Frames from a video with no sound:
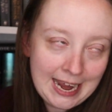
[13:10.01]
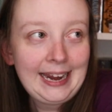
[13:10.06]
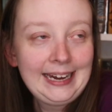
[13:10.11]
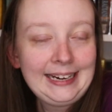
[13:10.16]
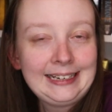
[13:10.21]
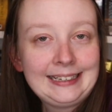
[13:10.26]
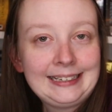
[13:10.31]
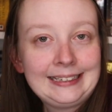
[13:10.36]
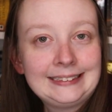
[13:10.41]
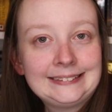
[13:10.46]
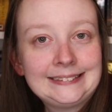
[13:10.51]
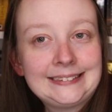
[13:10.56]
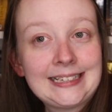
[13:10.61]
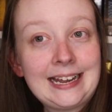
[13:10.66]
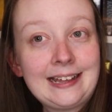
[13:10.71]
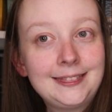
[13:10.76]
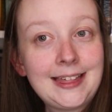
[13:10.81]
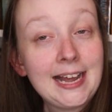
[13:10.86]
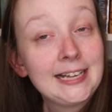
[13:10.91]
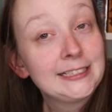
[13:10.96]
and
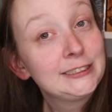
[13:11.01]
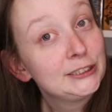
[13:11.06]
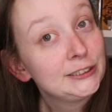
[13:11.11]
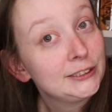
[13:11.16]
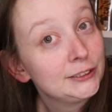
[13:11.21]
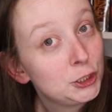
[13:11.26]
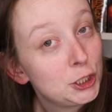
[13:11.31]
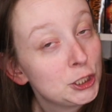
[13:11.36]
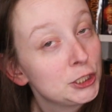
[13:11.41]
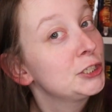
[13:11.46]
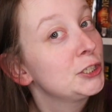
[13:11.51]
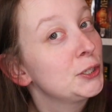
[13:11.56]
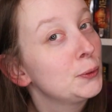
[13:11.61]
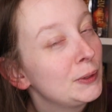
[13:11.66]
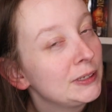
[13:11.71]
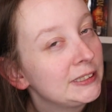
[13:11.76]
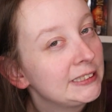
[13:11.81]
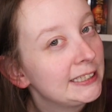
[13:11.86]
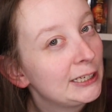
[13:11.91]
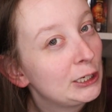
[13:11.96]
that's just the
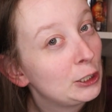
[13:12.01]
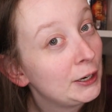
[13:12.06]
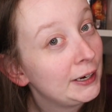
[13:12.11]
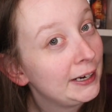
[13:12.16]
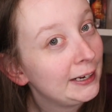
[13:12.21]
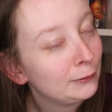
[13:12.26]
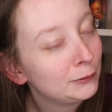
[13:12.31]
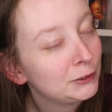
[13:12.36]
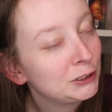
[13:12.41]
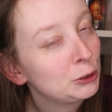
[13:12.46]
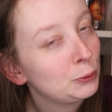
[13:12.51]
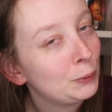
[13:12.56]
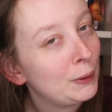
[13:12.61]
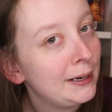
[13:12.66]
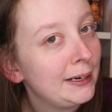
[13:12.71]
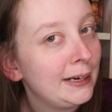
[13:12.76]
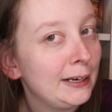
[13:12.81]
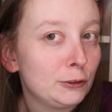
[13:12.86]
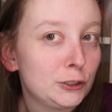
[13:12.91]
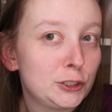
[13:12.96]
ones that are announced
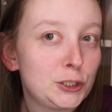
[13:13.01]
right now.